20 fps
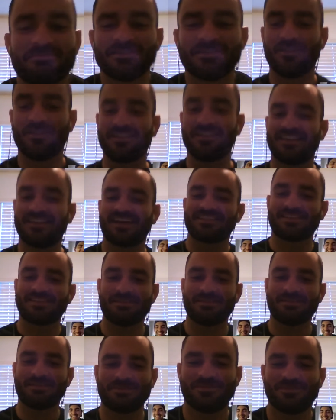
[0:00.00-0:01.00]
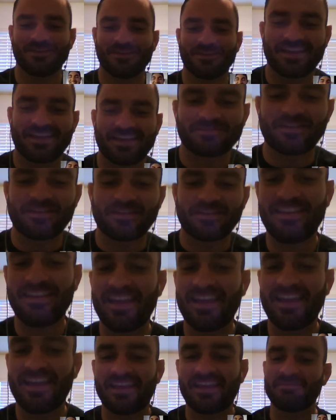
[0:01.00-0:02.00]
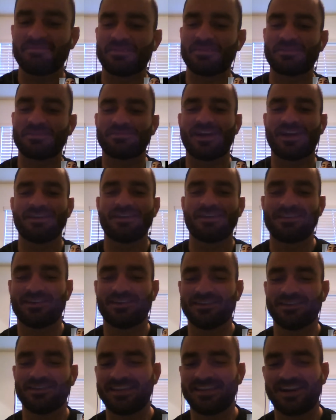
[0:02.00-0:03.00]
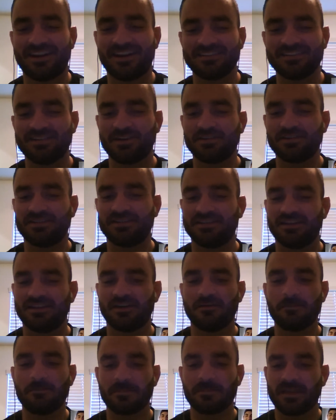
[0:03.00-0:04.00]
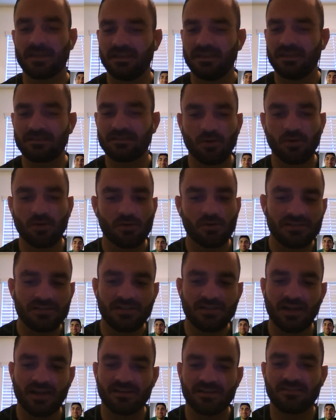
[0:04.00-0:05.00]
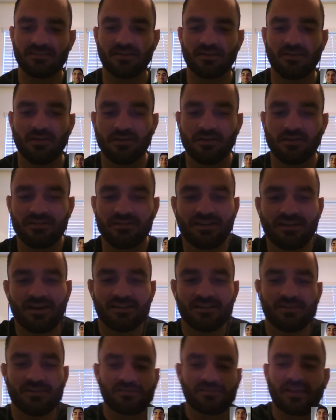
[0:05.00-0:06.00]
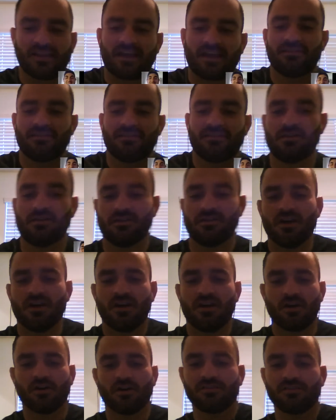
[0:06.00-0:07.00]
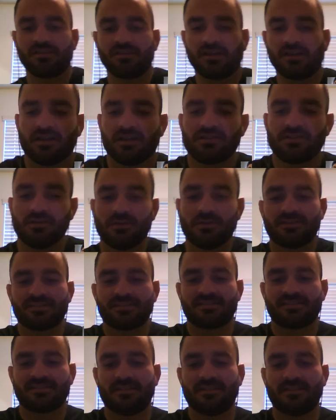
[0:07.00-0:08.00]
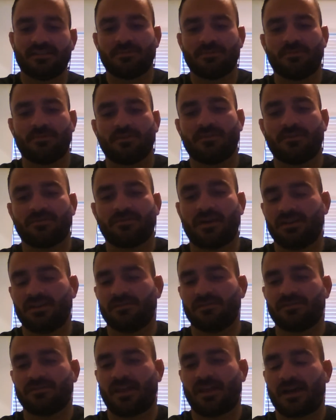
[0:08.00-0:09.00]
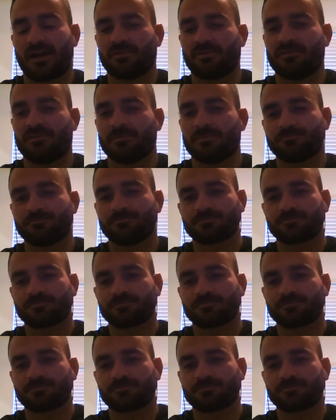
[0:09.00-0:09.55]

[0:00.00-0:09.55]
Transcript: before that fight, he had an epic fight with Jose Aldo. You know, he totally got into Jose Aldo's head. You know, Jose Aldo was stiff before the fight even happened.